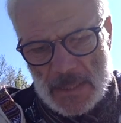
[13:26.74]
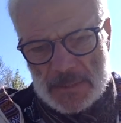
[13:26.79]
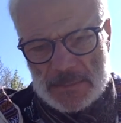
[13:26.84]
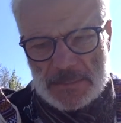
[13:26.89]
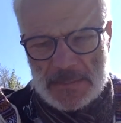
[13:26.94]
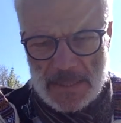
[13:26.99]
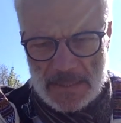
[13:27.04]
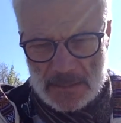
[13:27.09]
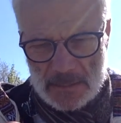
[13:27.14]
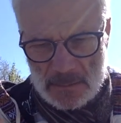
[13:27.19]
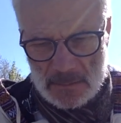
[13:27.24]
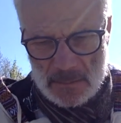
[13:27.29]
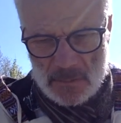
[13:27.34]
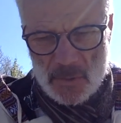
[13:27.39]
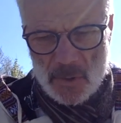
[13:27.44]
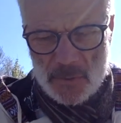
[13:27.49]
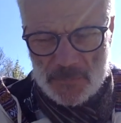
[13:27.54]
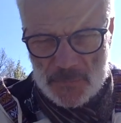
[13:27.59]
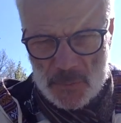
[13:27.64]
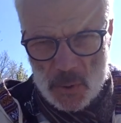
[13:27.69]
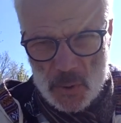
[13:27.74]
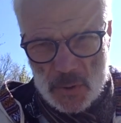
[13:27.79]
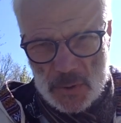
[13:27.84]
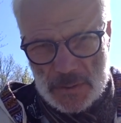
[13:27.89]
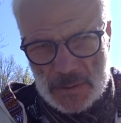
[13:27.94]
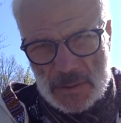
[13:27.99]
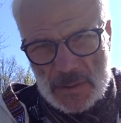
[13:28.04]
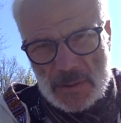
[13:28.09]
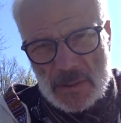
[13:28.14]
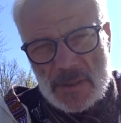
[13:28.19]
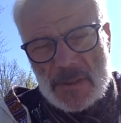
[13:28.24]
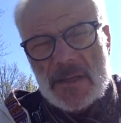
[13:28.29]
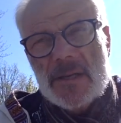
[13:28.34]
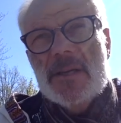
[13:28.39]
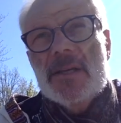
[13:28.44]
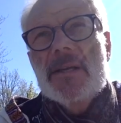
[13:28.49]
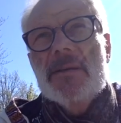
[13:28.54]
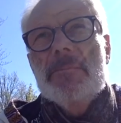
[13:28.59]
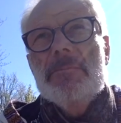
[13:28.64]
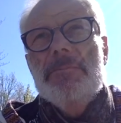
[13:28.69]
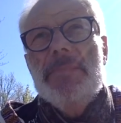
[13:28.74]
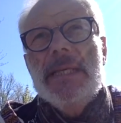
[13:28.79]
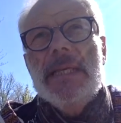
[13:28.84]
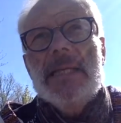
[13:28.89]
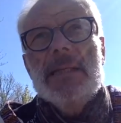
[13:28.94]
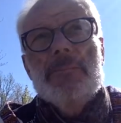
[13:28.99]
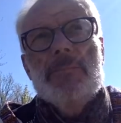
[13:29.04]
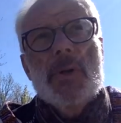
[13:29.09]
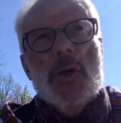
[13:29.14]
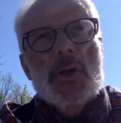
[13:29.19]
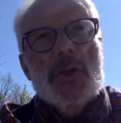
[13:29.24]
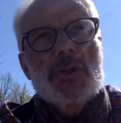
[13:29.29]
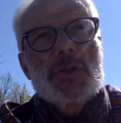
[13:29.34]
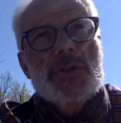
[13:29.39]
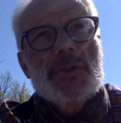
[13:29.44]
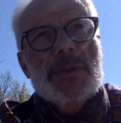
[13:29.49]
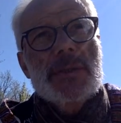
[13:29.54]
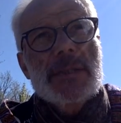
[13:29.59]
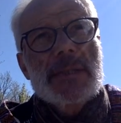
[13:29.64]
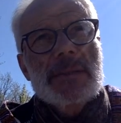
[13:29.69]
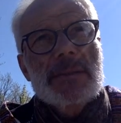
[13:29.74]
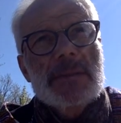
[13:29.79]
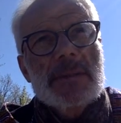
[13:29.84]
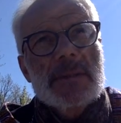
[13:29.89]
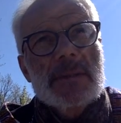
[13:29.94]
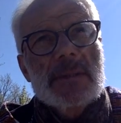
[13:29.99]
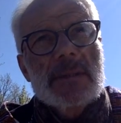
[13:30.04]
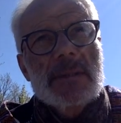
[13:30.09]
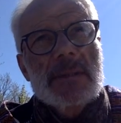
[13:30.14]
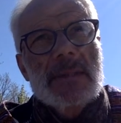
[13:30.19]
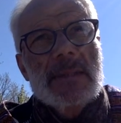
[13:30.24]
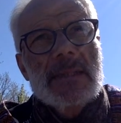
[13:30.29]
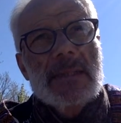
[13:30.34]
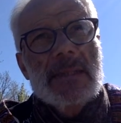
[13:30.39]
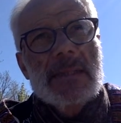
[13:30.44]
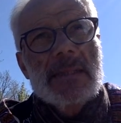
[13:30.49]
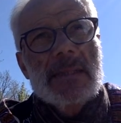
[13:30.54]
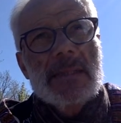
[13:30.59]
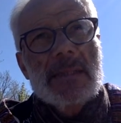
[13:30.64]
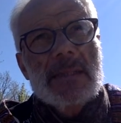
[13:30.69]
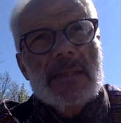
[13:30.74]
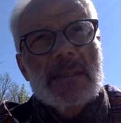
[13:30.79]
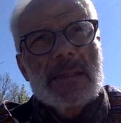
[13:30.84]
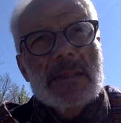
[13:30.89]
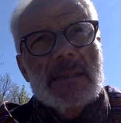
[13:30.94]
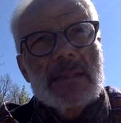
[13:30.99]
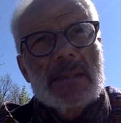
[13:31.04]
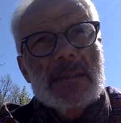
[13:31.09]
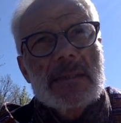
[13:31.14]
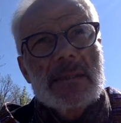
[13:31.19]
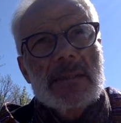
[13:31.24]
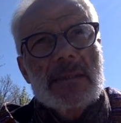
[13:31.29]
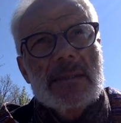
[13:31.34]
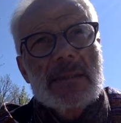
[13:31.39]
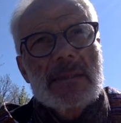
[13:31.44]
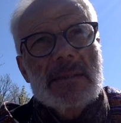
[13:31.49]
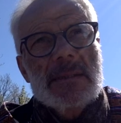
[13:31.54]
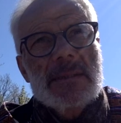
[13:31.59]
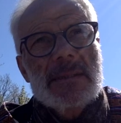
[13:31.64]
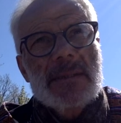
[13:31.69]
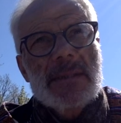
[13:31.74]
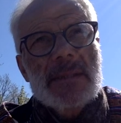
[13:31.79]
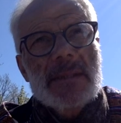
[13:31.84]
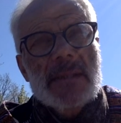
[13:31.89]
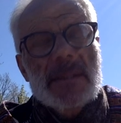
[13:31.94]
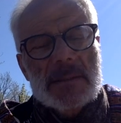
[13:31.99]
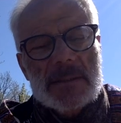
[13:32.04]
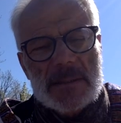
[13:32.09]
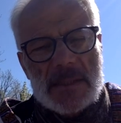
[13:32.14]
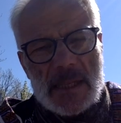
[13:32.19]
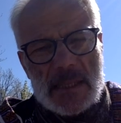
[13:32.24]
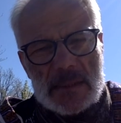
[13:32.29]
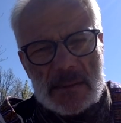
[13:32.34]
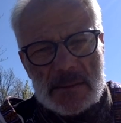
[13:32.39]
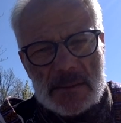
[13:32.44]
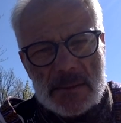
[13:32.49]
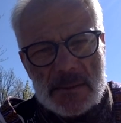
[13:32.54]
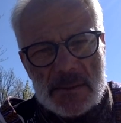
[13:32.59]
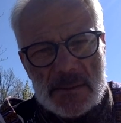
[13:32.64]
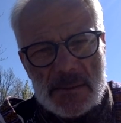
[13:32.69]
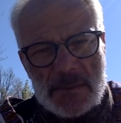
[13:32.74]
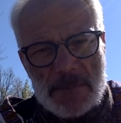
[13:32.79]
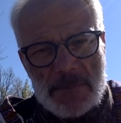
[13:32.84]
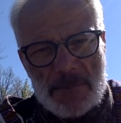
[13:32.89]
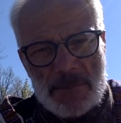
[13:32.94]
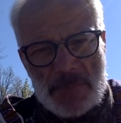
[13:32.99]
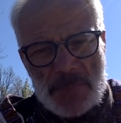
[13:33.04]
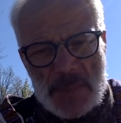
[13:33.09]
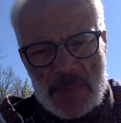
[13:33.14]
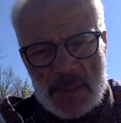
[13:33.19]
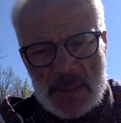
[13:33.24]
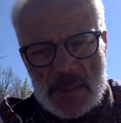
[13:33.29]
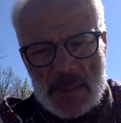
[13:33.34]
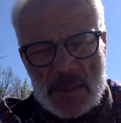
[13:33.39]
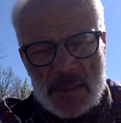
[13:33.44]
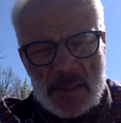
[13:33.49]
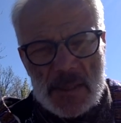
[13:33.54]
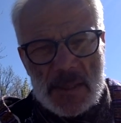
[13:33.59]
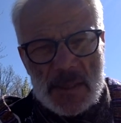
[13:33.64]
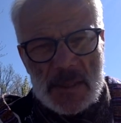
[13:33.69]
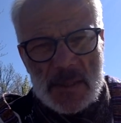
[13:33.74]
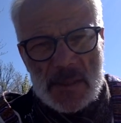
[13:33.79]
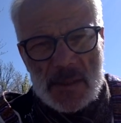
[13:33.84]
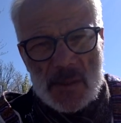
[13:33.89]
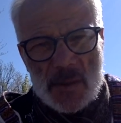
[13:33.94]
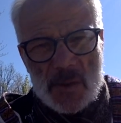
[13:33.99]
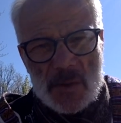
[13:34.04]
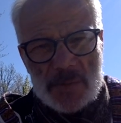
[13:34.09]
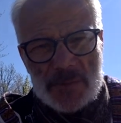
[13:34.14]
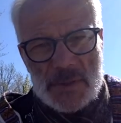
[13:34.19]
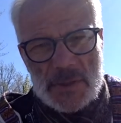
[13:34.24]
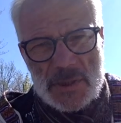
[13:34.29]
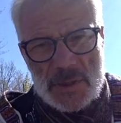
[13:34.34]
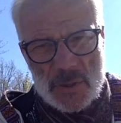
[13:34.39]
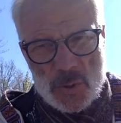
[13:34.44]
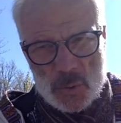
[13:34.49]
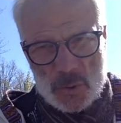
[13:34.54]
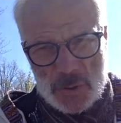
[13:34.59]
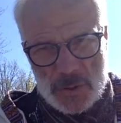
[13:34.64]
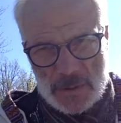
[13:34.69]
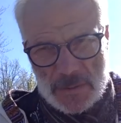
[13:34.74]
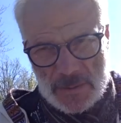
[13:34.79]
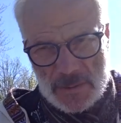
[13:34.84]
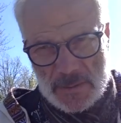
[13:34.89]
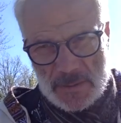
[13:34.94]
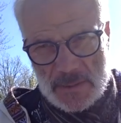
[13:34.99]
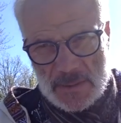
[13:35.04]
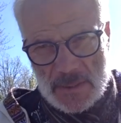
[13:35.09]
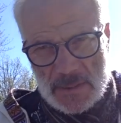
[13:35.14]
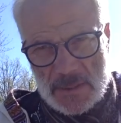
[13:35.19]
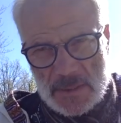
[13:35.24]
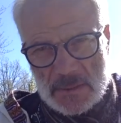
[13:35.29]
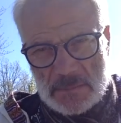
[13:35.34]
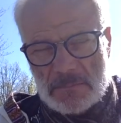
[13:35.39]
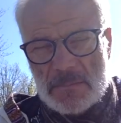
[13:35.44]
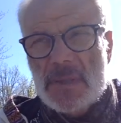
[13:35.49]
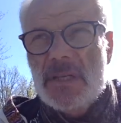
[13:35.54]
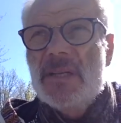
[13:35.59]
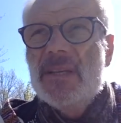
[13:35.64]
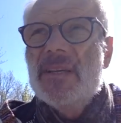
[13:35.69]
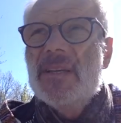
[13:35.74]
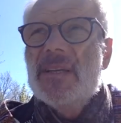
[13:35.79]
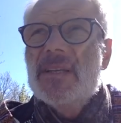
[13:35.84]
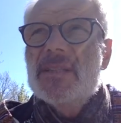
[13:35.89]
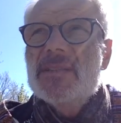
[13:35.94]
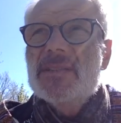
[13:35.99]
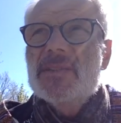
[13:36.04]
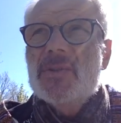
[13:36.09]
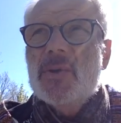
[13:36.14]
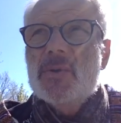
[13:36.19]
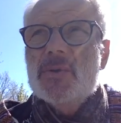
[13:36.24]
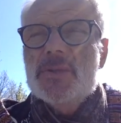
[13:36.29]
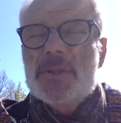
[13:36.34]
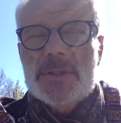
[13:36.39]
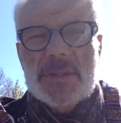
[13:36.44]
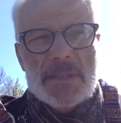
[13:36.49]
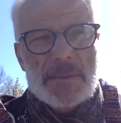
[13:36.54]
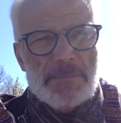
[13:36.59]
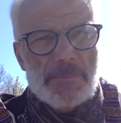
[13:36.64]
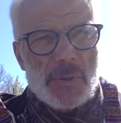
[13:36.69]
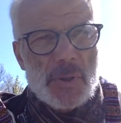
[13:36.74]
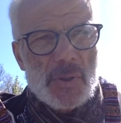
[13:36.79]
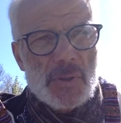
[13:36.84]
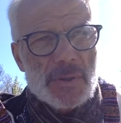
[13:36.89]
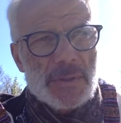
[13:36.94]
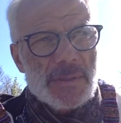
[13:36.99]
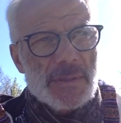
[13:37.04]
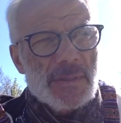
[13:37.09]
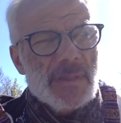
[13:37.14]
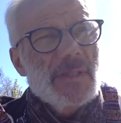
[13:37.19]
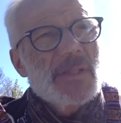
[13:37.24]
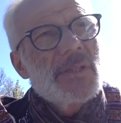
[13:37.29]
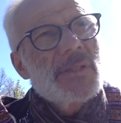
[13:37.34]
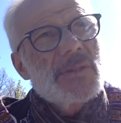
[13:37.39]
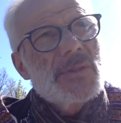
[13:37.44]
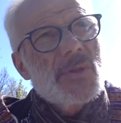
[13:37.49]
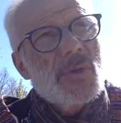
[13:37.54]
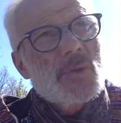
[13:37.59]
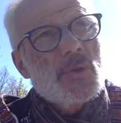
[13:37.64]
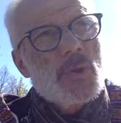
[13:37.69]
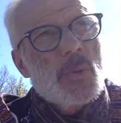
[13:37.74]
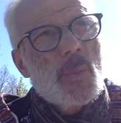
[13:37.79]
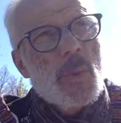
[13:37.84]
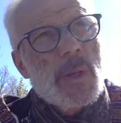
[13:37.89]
Then, of course, being merged in the stick and carrot of the social system, social support, social